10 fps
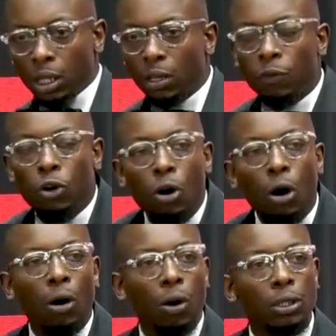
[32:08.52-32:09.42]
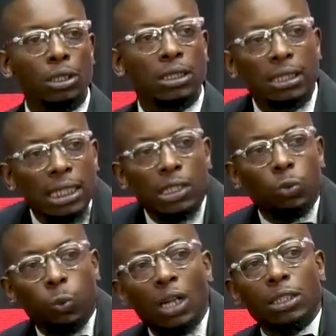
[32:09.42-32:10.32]
If God
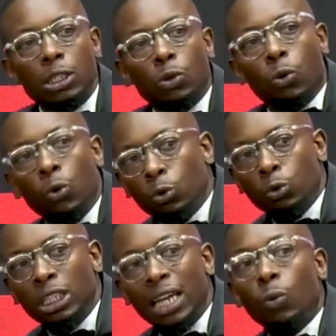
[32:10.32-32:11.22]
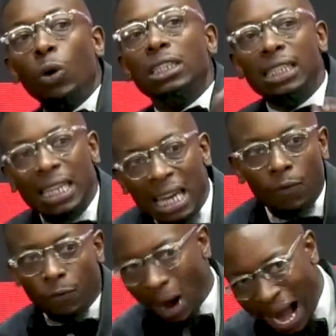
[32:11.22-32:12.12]
did what he could and what he
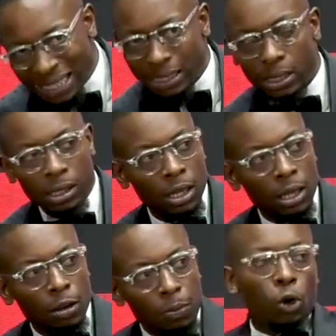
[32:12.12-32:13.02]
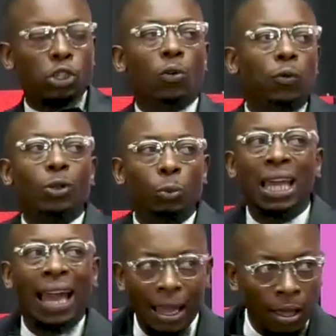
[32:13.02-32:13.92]
can for us, because of what
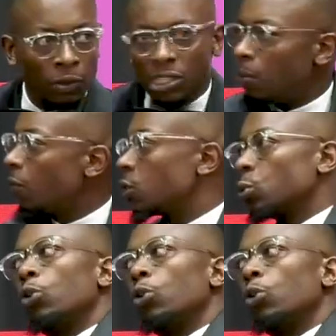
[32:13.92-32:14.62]
we have, some of us